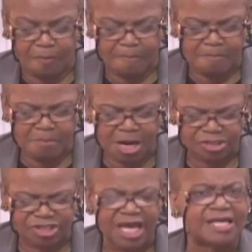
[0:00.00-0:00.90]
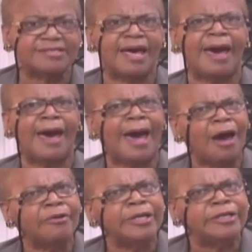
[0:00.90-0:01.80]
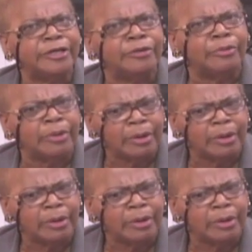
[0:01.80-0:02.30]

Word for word: much as a howdy-do.